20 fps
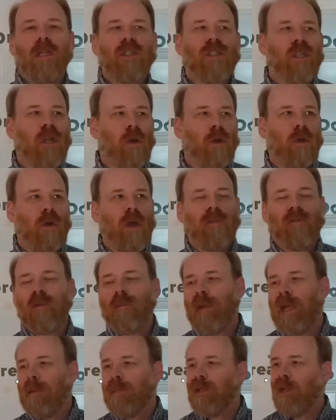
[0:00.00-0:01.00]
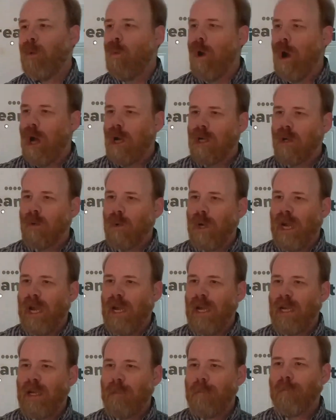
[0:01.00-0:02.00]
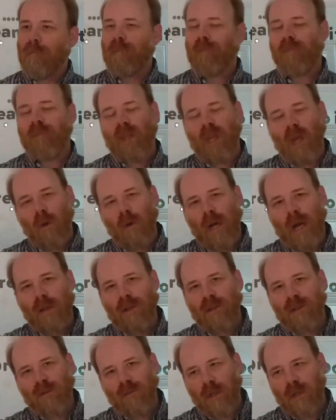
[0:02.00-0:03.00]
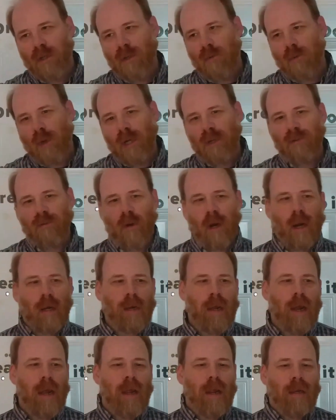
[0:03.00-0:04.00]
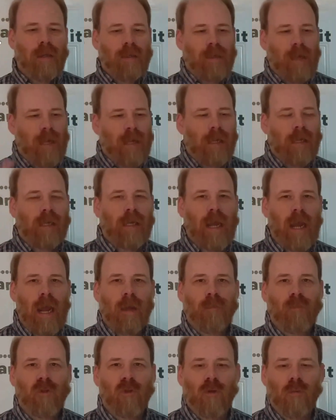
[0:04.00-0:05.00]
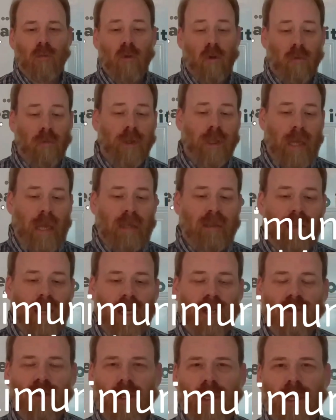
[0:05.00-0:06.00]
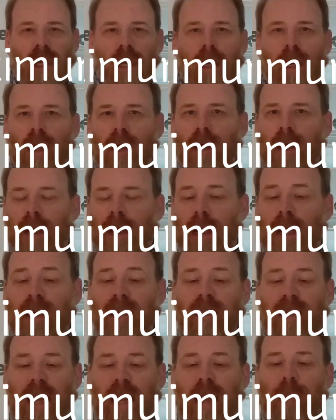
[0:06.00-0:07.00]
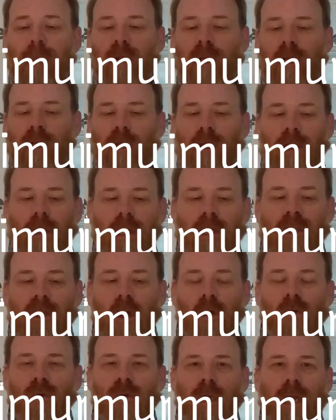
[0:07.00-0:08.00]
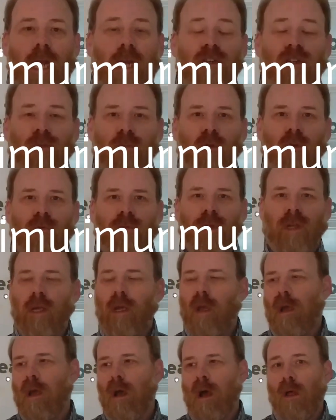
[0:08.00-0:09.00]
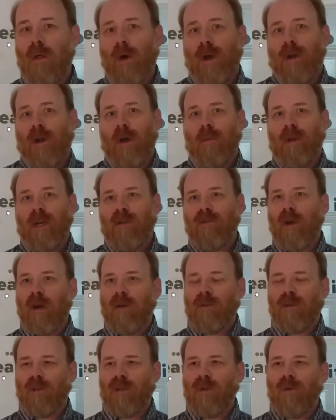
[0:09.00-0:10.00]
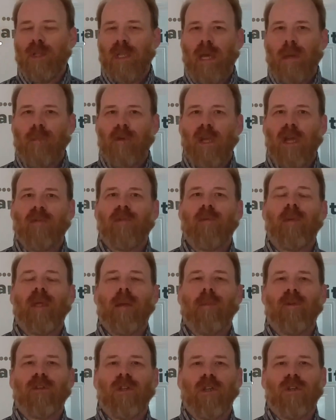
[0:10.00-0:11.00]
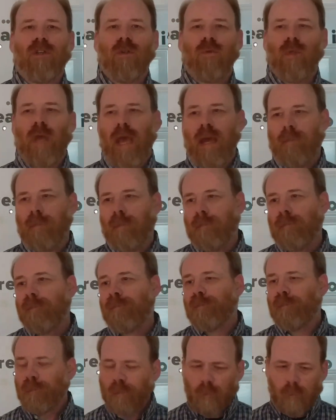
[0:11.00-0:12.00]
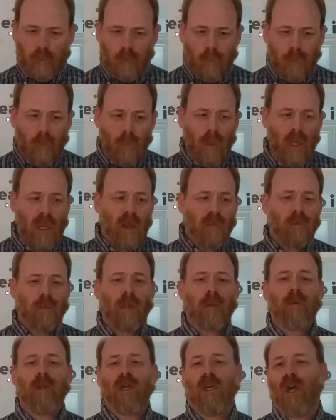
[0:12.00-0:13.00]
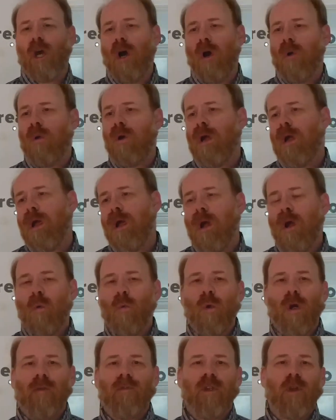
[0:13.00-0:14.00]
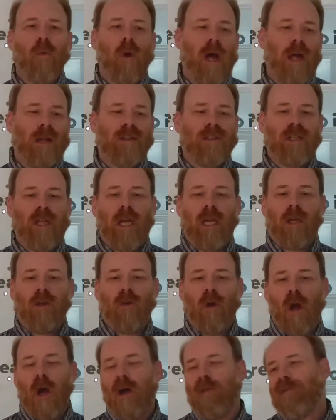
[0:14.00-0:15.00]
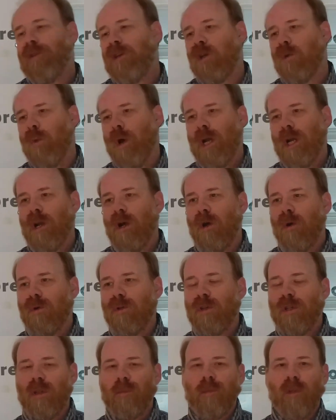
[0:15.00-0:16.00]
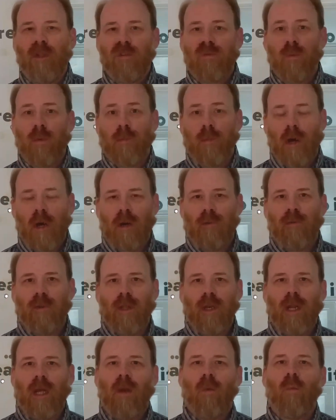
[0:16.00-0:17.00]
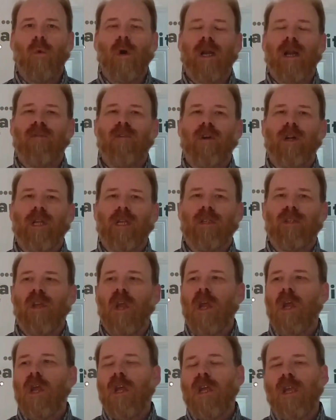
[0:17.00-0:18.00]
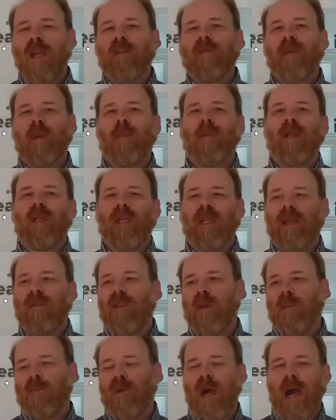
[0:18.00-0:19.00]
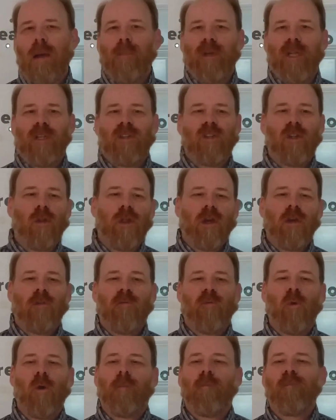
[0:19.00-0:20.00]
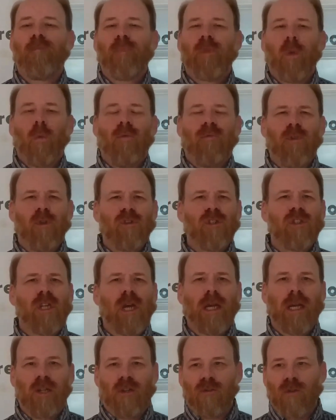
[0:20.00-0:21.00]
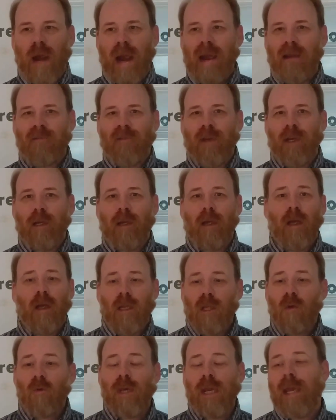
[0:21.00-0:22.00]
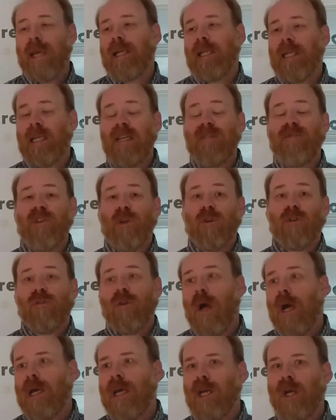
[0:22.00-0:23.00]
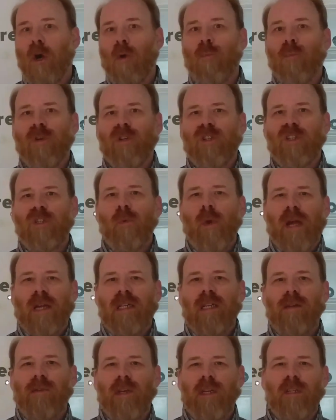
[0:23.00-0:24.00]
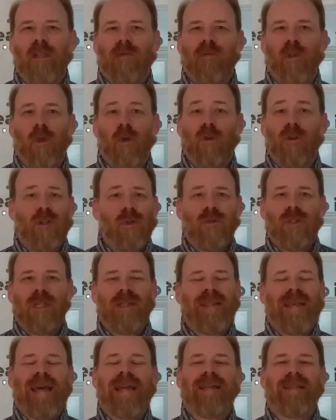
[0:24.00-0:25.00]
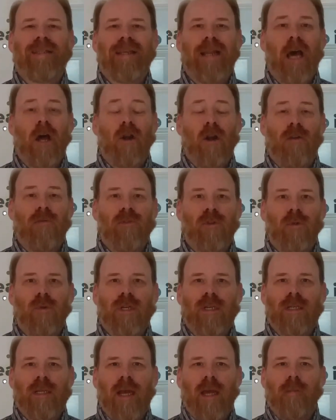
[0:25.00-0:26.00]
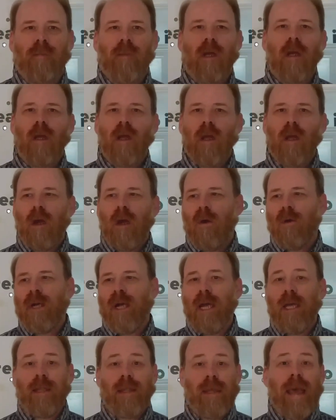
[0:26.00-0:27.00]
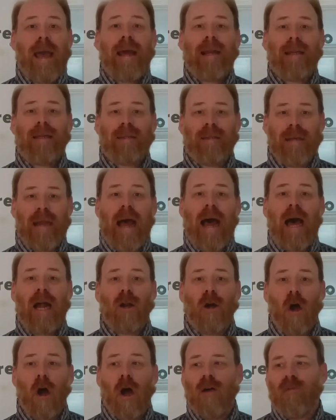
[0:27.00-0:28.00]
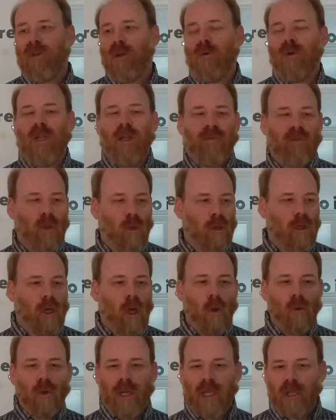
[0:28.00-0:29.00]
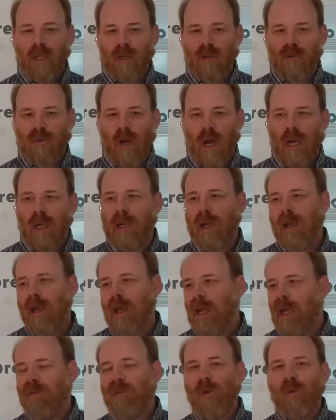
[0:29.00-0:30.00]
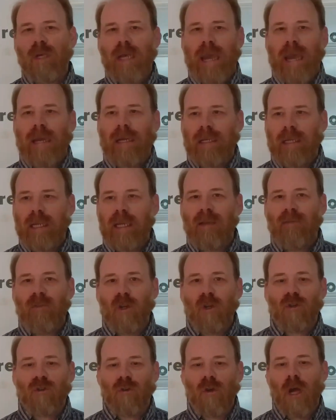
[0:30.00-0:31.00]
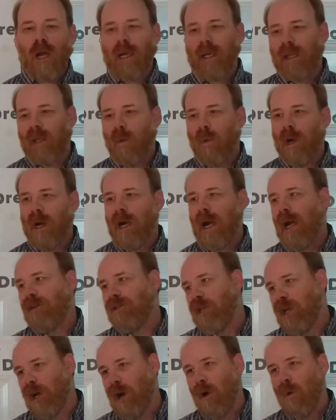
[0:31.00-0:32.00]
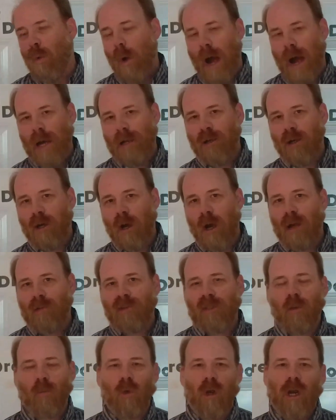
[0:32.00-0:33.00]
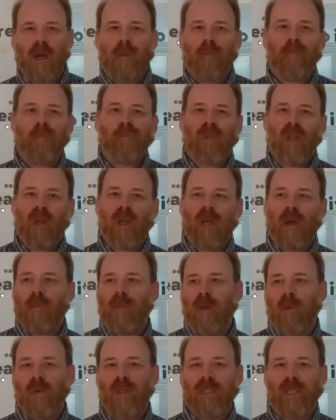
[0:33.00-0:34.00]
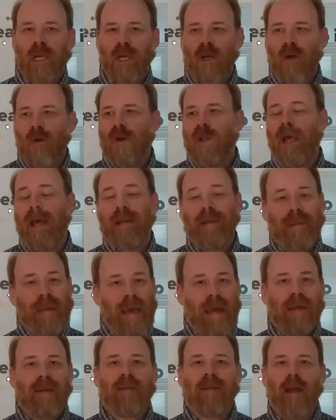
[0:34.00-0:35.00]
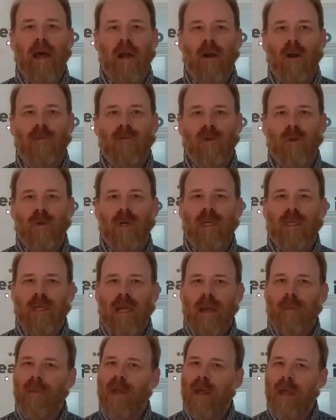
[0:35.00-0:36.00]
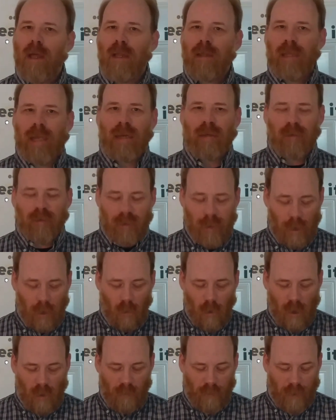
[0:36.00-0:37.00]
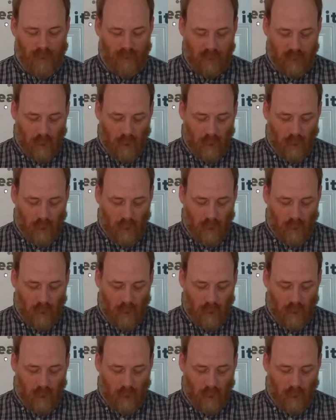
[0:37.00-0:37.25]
So you have to be able to walk away, go down the street to a restaurant, take a cab to a movie. That's actually uh, an example in there is go catch a movie. Although I don't know how many drivers are doing that, but you have to be able to do that. you have to be able to go wherever you want. Say you're off and you want to go to the amusement park for the day, whatever it is. You have to be able to leave the property. So therefore, if you're stuck in traffic, you can't leave your truck and go pursue activities of your own choosing. That is not off duty time. Okay, that is not off duty. If you're loading the truck, if you can't leave your truck at the warehouse and go wander off somewhere, your company would say no to that. That is not off duty time. That does not qualify.